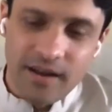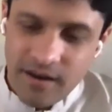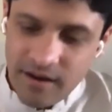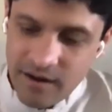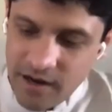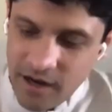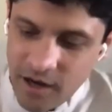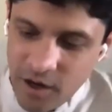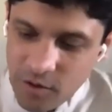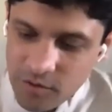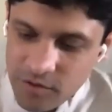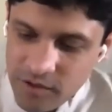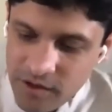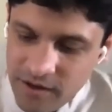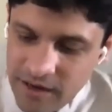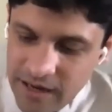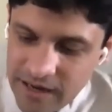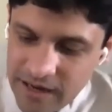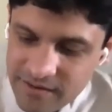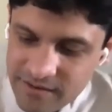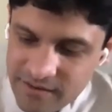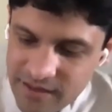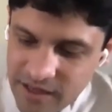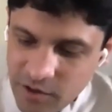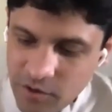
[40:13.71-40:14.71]
now the
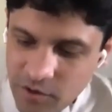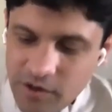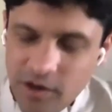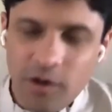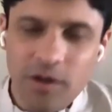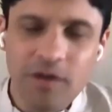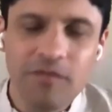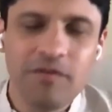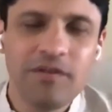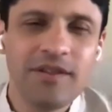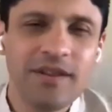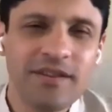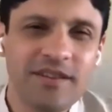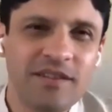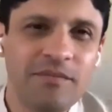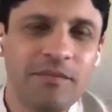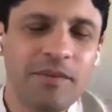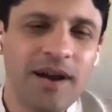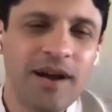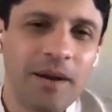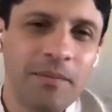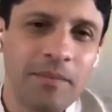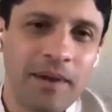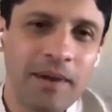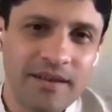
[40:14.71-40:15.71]
next thing, now even this has
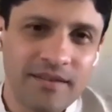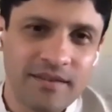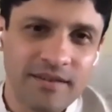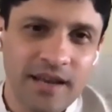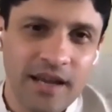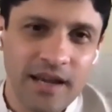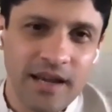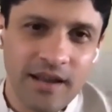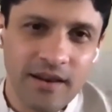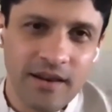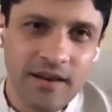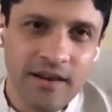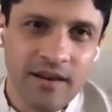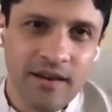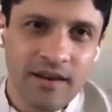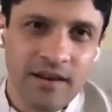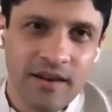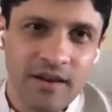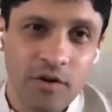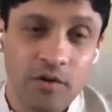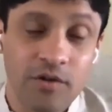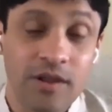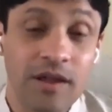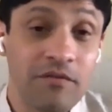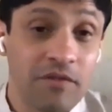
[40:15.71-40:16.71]
become like stale,
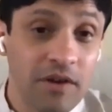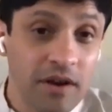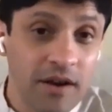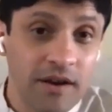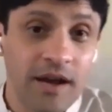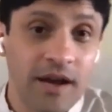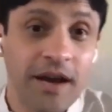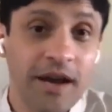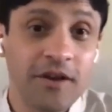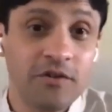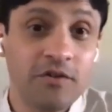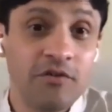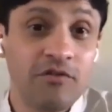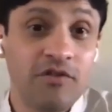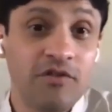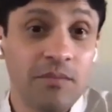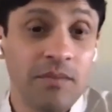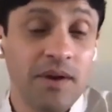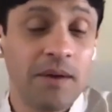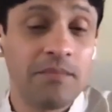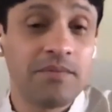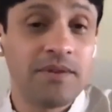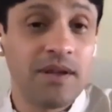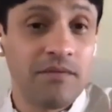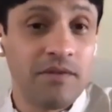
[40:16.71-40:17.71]
because every night you're
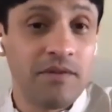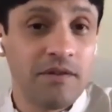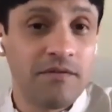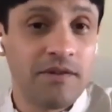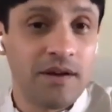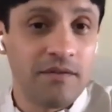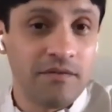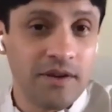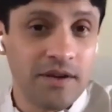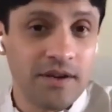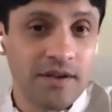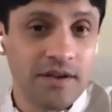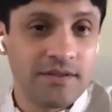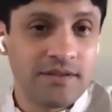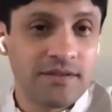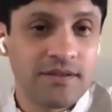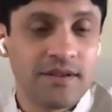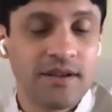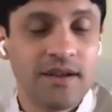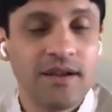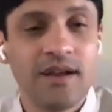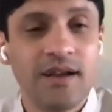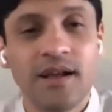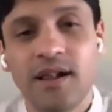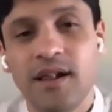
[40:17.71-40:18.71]
dreaming up 75 years.